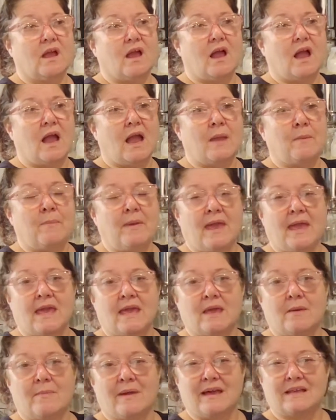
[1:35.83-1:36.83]
I
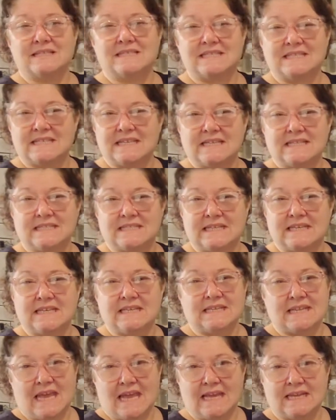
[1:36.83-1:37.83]
pay about
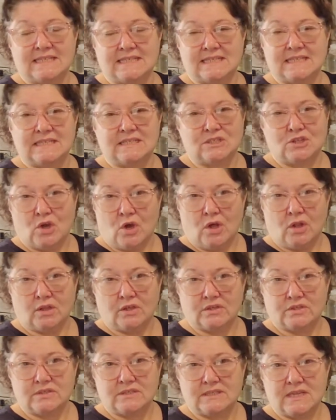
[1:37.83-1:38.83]
$16 to
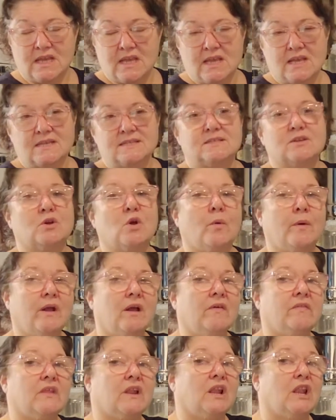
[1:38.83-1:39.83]
$18. So going
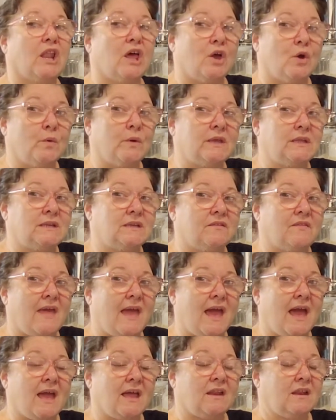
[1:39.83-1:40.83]
on the low end of
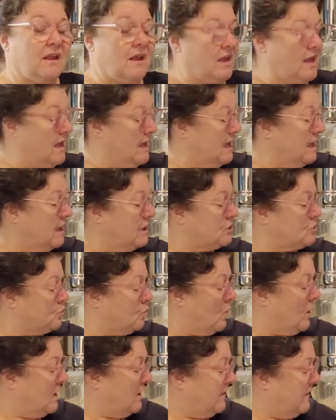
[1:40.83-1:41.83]
that, each
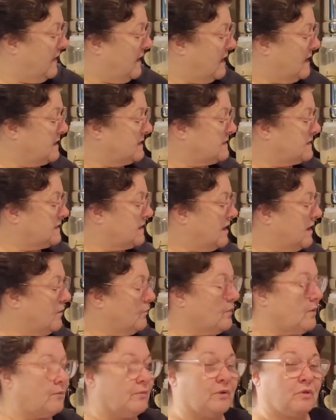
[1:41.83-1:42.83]
one of these
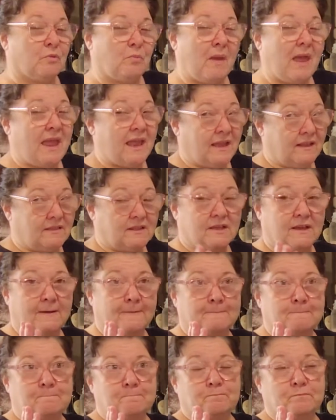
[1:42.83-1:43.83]
was paying
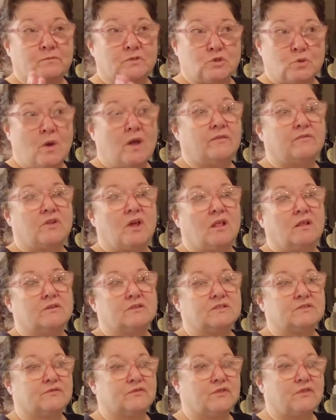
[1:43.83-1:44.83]
them
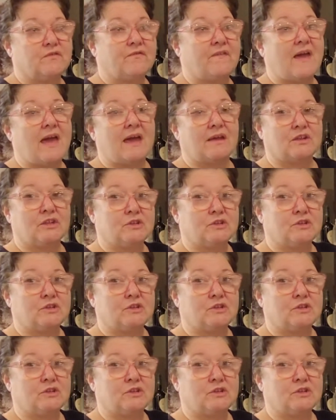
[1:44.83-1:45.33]
$12 for the fat.